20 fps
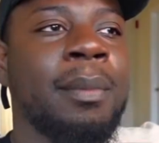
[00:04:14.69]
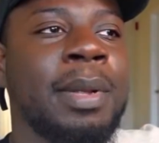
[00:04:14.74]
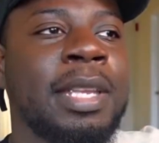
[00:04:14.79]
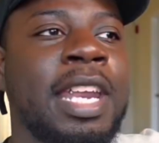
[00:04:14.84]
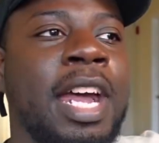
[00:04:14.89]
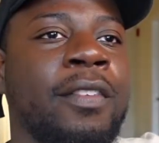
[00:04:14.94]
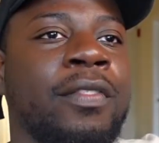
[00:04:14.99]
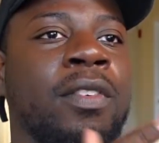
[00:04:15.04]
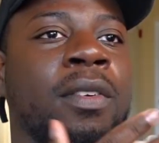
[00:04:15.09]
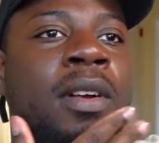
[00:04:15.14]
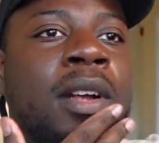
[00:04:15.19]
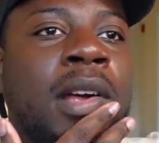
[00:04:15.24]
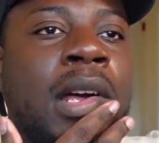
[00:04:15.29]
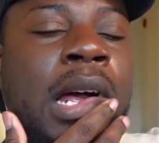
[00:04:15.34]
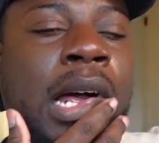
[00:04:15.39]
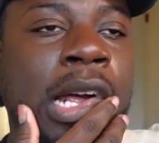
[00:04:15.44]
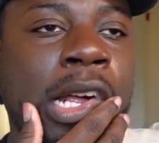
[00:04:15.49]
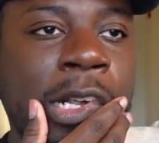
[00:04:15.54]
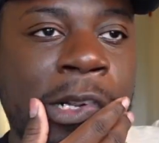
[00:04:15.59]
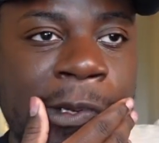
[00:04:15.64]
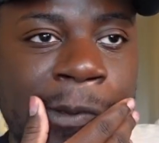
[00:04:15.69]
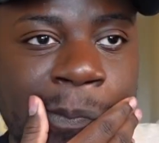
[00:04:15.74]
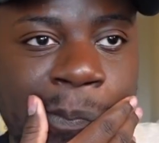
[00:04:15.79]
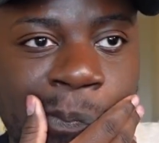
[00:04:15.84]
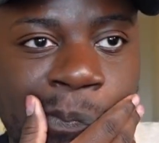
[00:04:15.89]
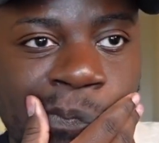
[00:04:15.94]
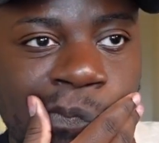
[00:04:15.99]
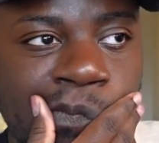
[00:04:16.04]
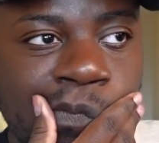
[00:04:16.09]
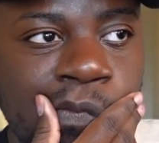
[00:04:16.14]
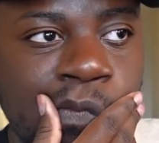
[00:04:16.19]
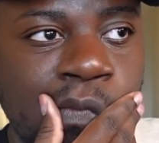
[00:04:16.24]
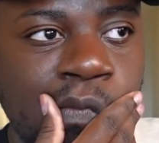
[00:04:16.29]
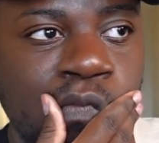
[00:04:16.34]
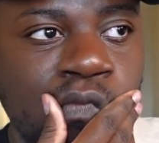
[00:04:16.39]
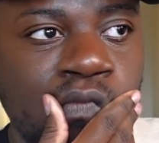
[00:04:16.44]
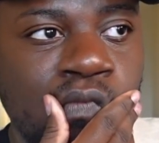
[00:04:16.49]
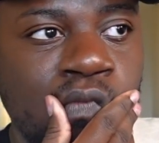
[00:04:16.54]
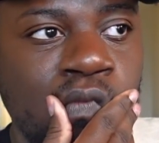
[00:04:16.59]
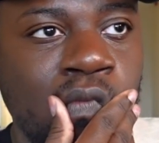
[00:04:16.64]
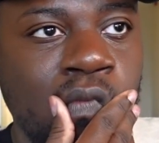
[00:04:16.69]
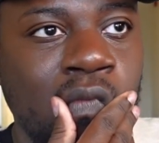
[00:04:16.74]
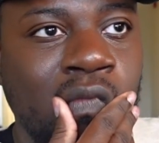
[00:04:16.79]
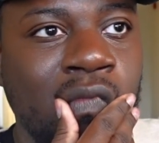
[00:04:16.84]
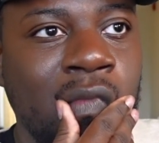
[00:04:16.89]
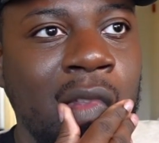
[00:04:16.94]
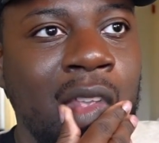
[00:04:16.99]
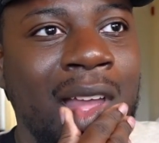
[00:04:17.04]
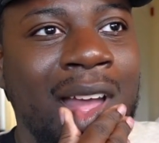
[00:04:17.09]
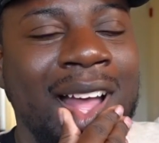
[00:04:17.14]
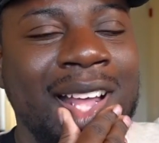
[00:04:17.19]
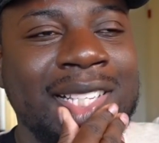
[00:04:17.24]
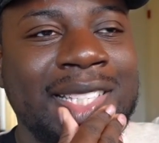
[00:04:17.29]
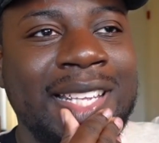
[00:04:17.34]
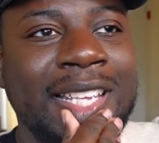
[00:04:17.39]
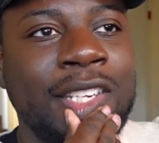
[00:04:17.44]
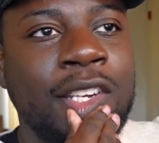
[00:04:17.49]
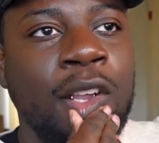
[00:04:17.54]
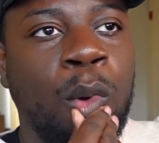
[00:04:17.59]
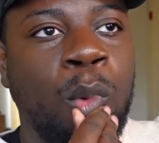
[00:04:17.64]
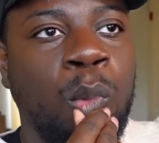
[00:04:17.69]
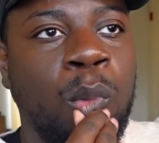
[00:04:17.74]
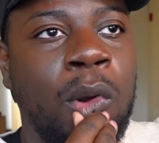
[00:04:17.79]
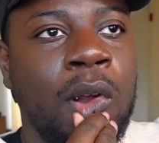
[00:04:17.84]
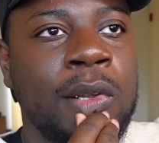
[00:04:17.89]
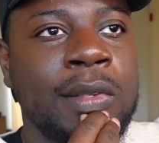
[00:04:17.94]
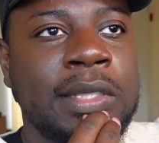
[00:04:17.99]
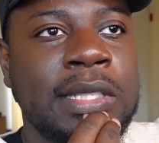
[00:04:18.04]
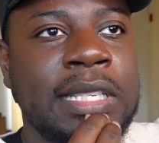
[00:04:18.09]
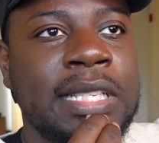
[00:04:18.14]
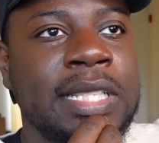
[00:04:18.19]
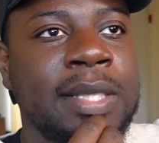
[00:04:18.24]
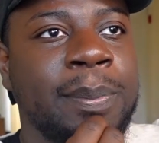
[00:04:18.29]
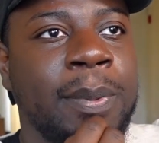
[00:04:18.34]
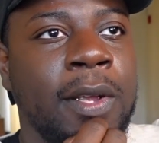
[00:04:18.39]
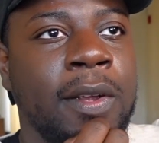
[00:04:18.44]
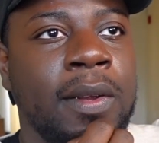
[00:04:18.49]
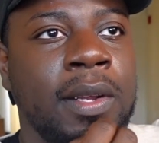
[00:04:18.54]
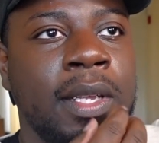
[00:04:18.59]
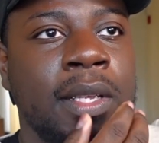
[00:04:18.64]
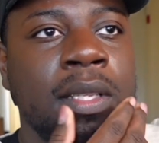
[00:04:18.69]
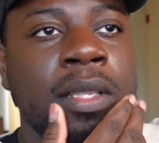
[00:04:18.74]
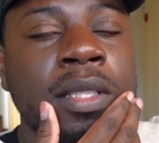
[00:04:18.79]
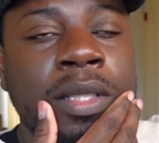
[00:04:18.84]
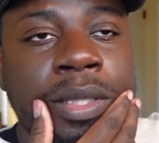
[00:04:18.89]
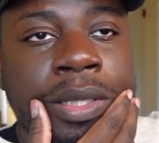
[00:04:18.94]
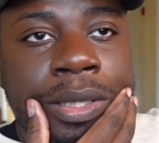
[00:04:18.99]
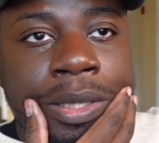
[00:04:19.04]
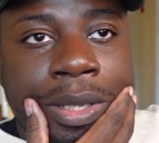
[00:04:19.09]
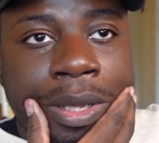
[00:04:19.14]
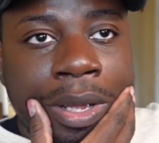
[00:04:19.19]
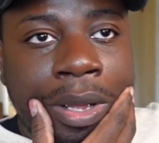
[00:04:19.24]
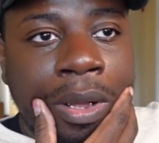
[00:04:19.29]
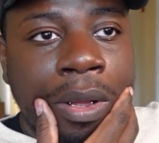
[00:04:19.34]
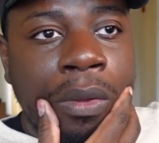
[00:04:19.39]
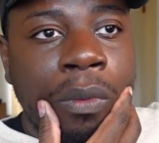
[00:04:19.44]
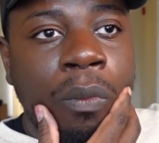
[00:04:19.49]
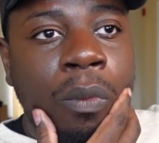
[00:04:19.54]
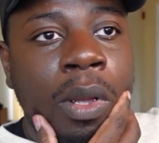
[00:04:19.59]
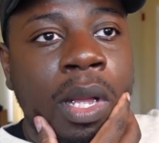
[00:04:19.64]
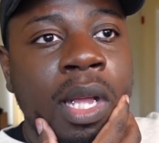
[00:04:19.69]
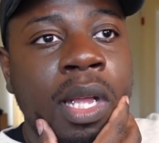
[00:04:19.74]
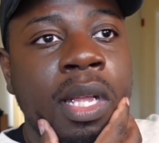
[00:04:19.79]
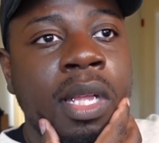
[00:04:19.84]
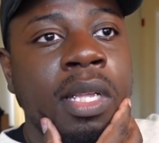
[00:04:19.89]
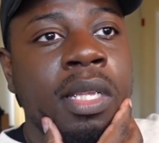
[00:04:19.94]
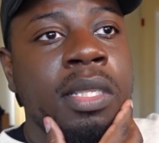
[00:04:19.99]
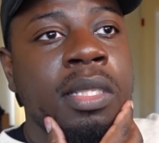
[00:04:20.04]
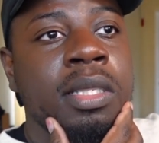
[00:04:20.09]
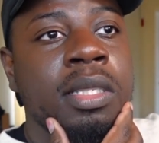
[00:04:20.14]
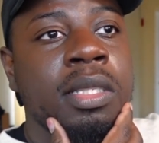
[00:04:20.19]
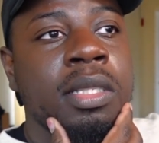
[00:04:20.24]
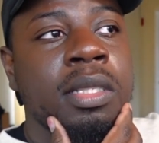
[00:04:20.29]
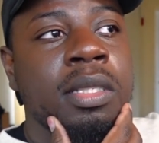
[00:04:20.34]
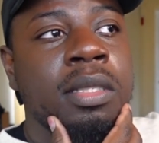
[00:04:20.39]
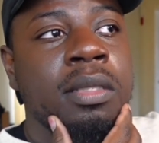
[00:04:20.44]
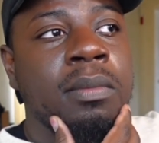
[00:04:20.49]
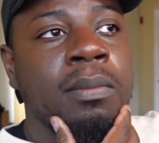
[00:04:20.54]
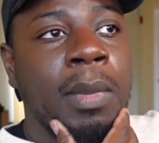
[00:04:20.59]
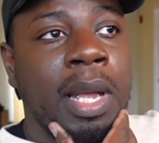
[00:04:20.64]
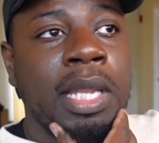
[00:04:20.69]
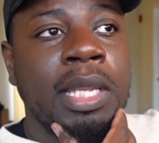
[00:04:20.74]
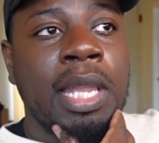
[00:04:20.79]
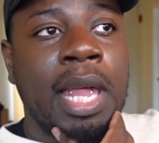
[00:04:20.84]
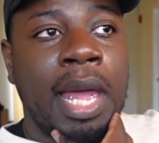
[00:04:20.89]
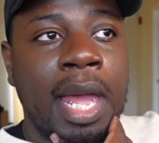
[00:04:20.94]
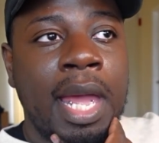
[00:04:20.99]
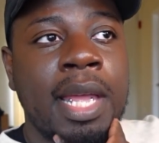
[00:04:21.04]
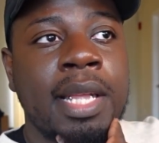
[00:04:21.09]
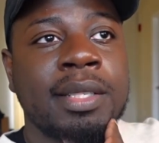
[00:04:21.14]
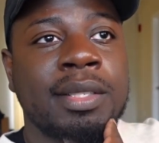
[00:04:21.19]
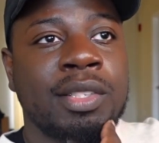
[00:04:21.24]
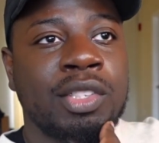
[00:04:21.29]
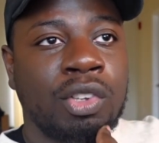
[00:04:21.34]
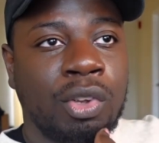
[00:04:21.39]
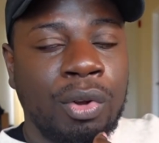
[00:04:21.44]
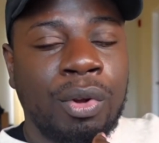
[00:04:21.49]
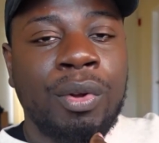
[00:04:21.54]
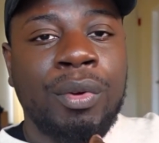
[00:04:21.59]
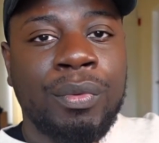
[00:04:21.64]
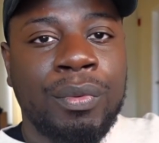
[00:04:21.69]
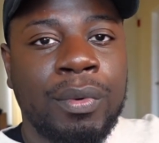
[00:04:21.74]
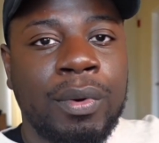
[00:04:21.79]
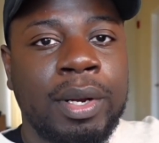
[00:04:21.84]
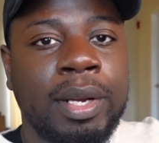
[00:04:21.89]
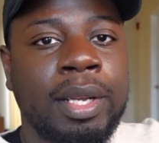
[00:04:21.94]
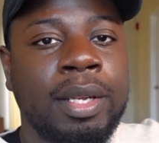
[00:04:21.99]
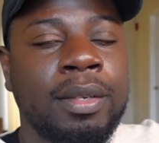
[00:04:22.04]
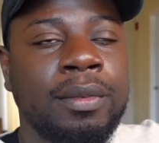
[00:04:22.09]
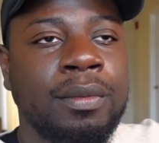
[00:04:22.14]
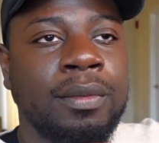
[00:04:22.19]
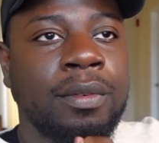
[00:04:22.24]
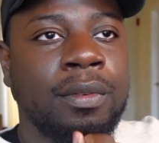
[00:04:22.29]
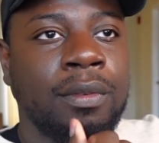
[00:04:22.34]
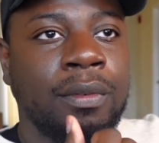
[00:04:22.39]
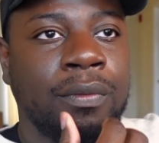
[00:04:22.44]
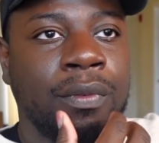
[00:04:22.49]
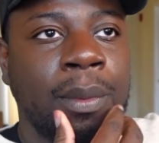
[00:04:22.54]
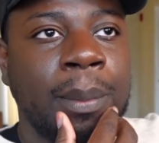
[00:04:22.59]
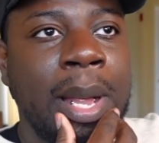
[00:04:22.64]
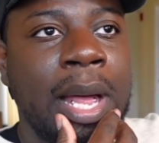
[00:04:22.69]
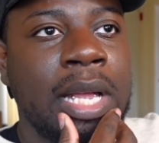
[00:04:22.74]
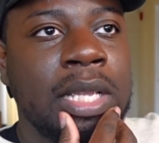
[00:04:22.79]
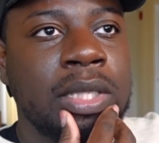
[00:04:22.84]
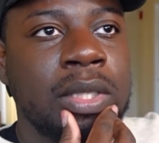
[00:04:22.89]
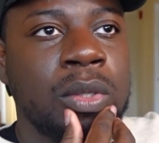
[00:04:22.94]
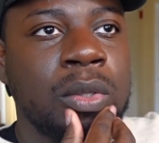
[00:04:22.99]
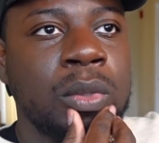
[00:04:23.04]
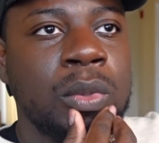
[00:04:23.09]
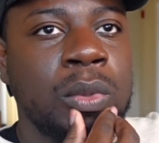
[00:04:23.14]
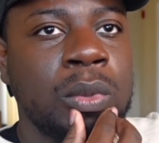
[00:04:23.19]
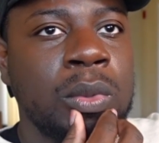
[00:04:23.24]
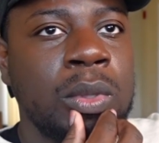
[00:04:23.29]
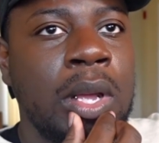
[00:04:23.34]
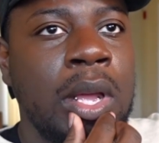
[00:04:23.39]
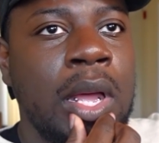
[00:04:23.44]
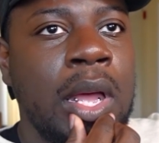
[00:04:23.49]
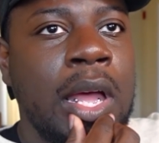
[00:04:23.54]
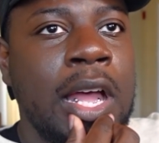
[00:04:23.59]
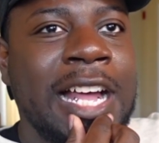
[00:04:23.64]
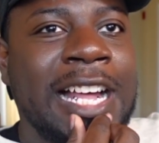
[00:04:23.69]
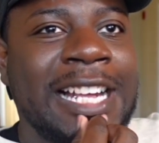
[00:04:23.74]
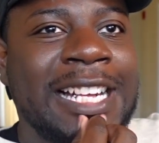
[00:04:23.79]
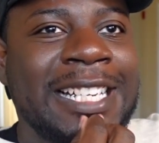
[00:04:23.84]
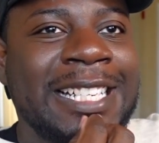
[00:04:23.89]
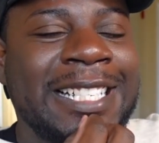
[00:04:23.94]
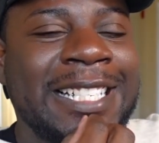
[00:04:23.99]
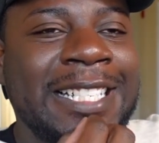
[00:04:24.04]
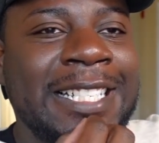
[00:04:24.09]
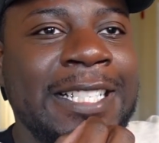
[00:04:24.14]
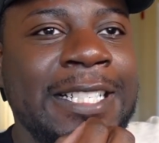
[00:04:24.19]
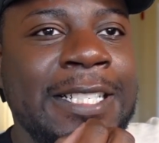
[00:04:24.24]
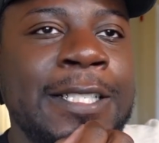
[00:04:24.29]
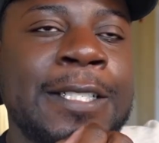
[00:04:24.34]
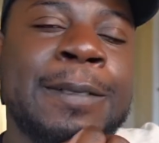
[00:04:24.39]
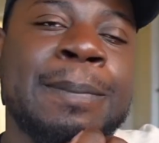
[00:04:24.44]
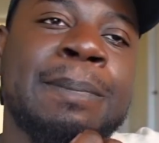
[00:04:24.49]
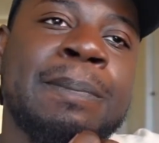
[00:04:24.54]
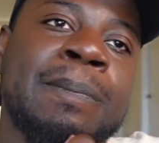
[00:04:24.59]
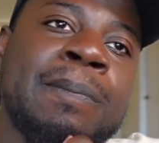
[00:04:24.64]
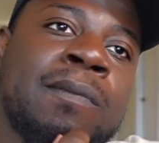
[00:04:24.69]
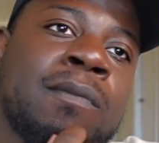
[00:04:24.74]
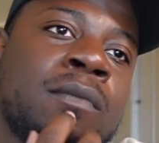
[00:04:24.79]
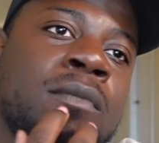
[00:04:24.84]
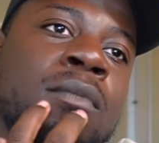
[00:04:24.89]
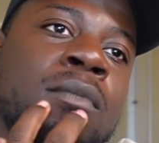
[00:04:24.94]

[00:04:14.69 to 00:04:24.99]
But not for real, um, I say the worst experience was my last girlfriend from high school. Um,